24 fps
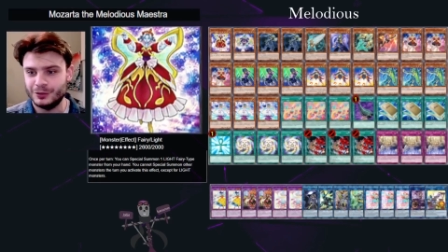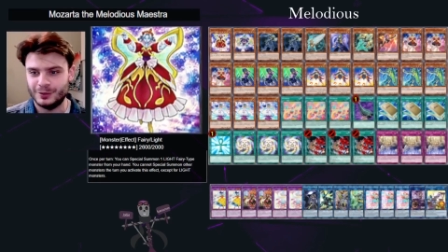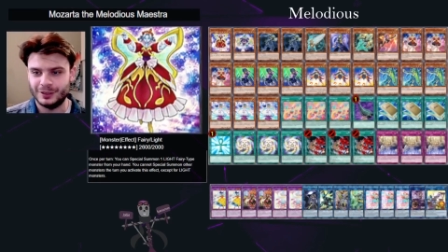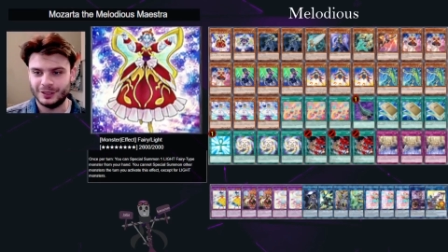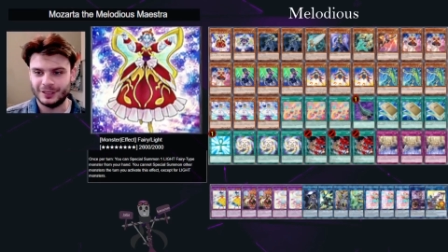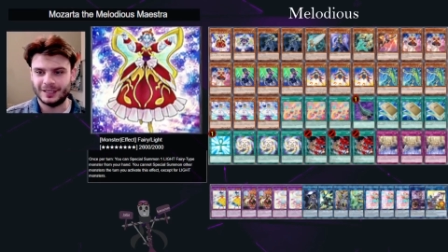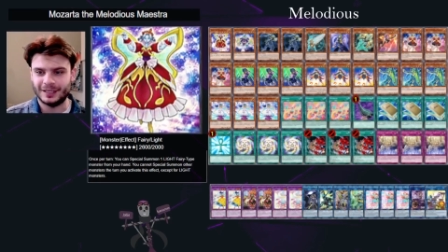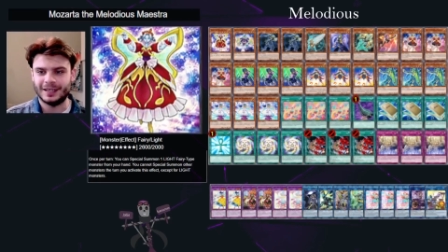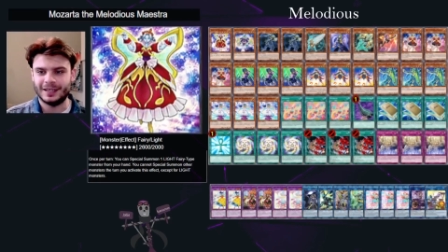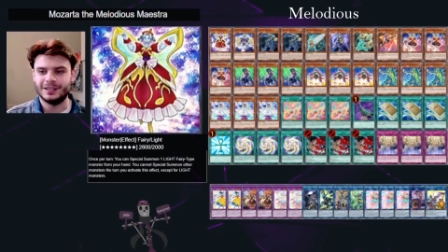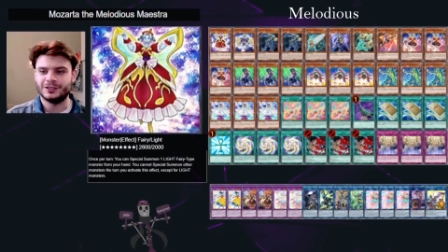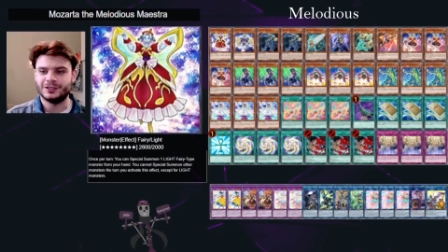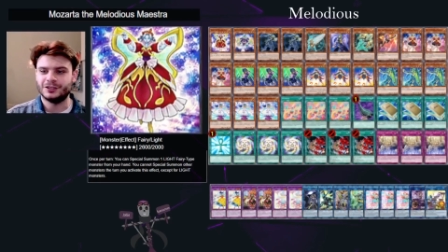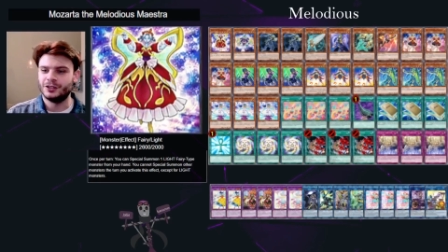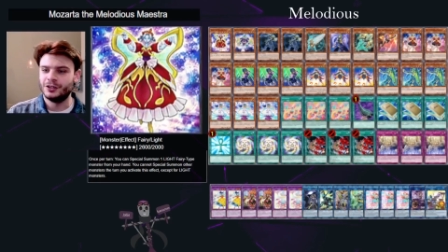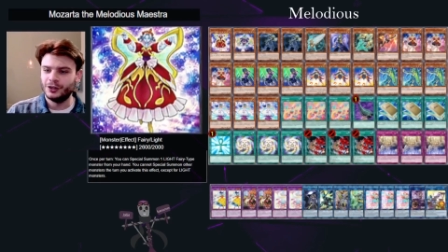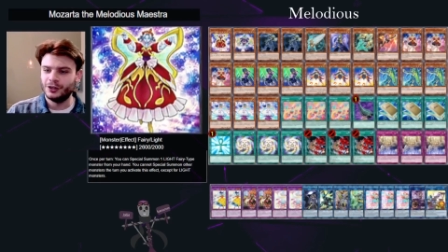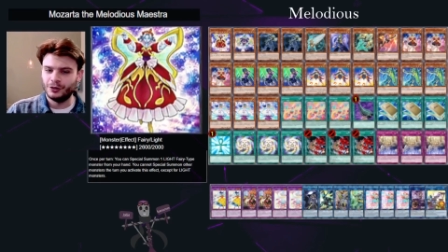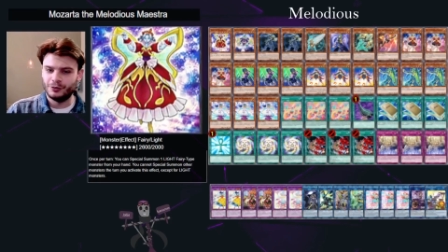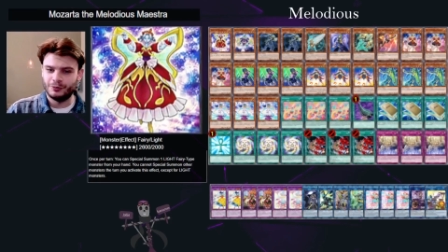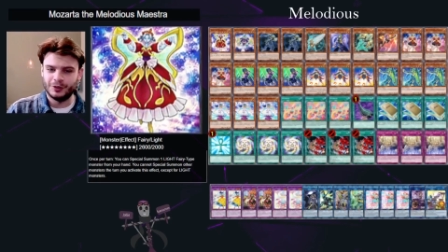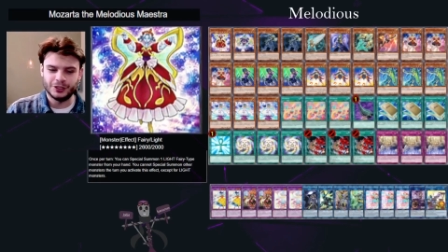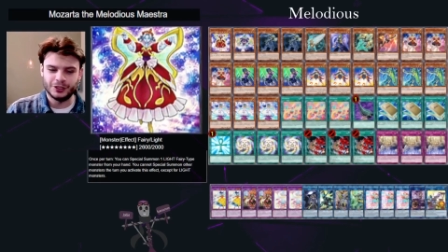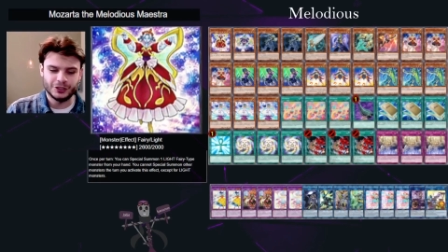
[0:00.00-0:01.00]
indicate
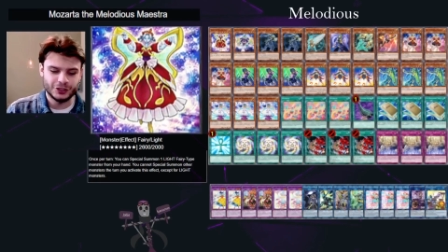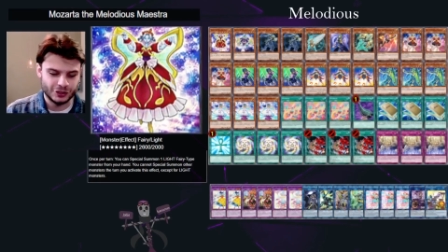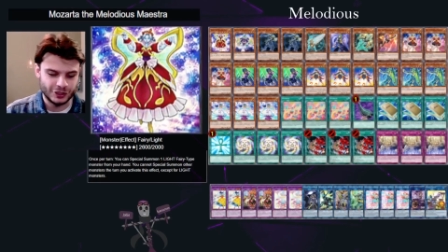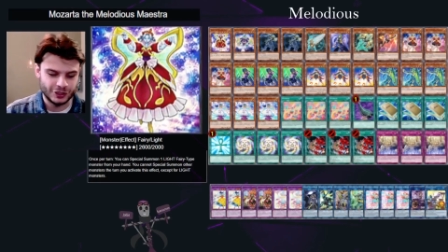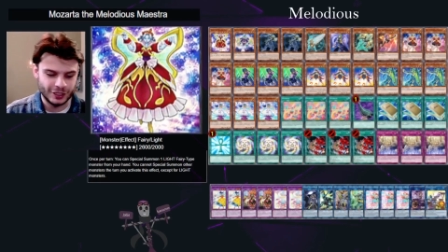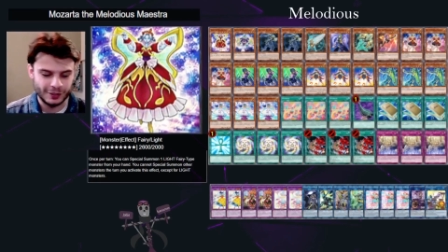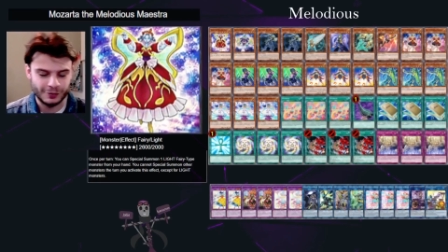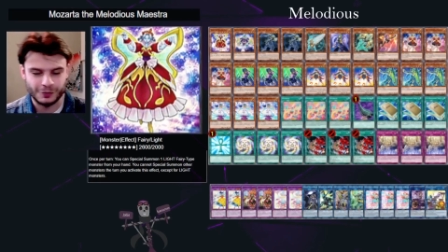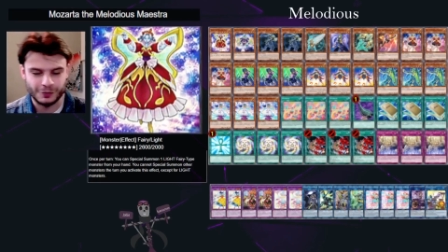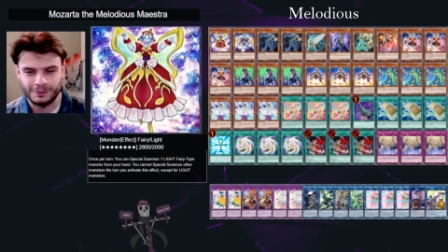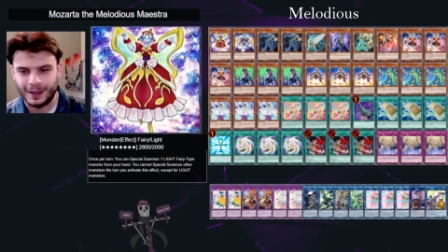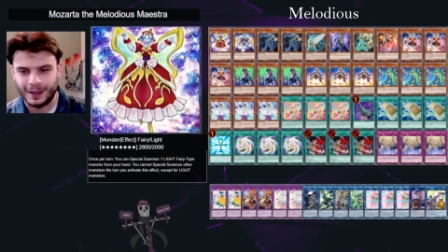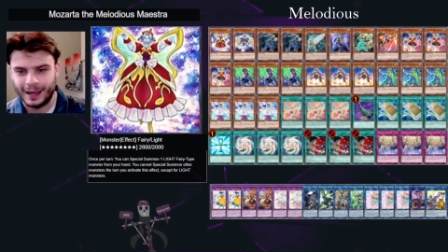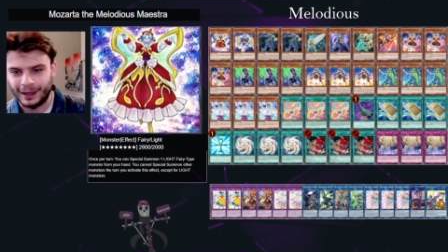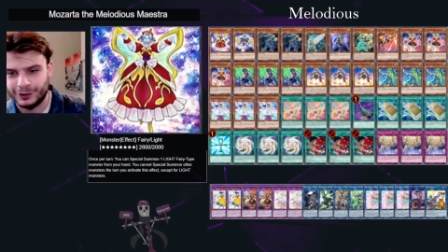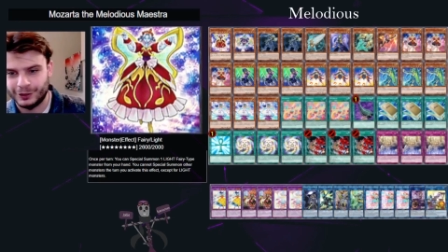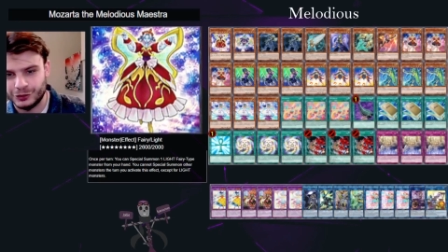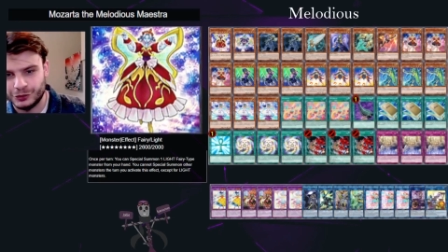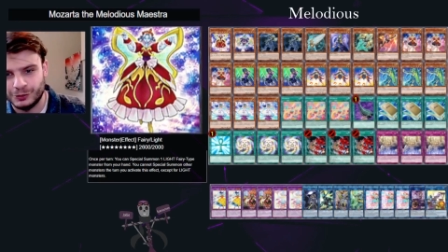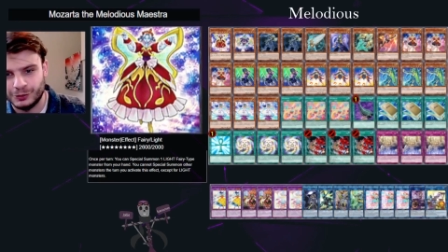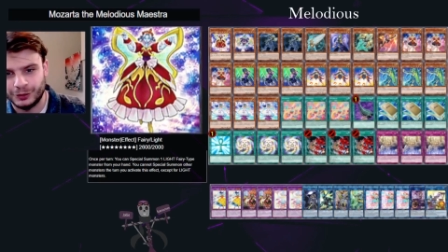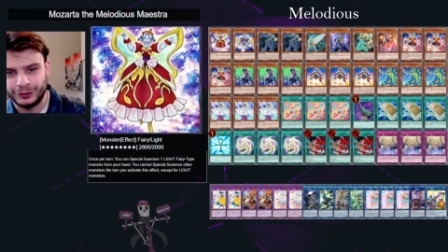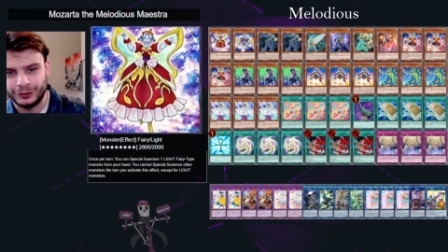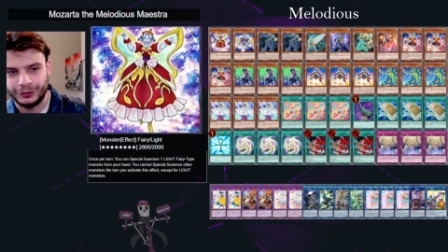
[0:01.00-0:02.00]
which secret pack
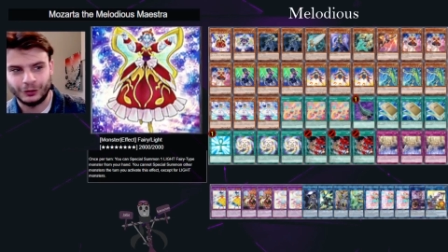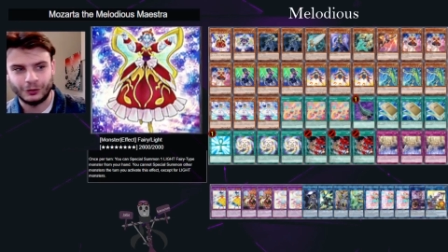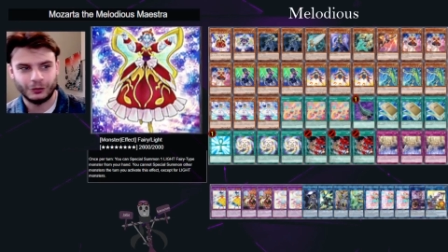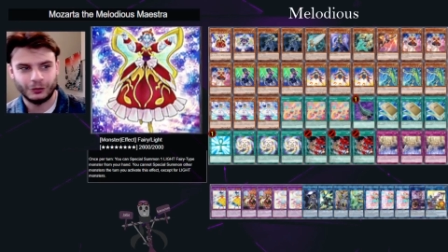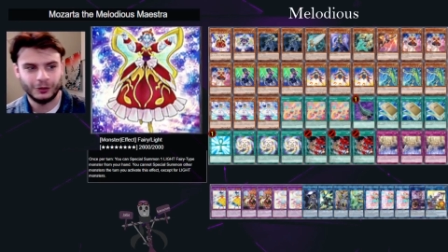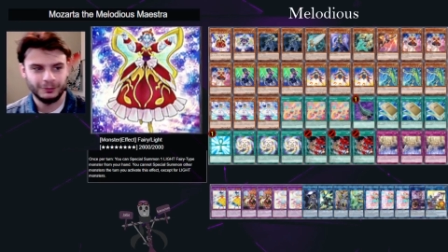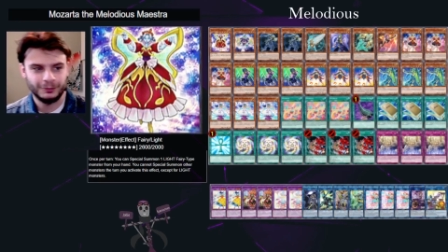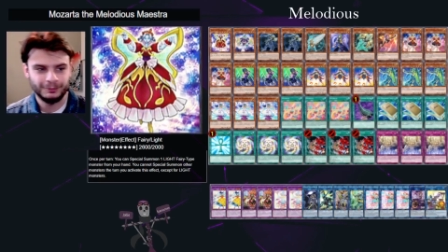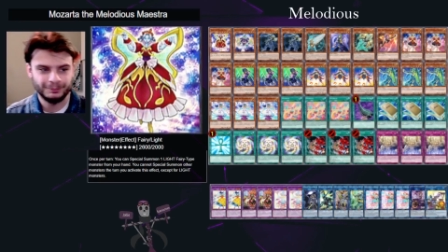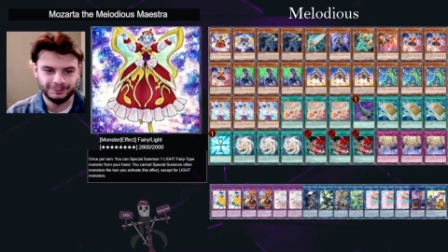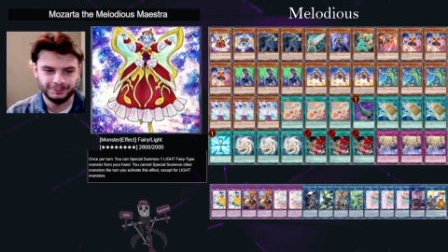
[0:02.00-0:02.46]
to unlock.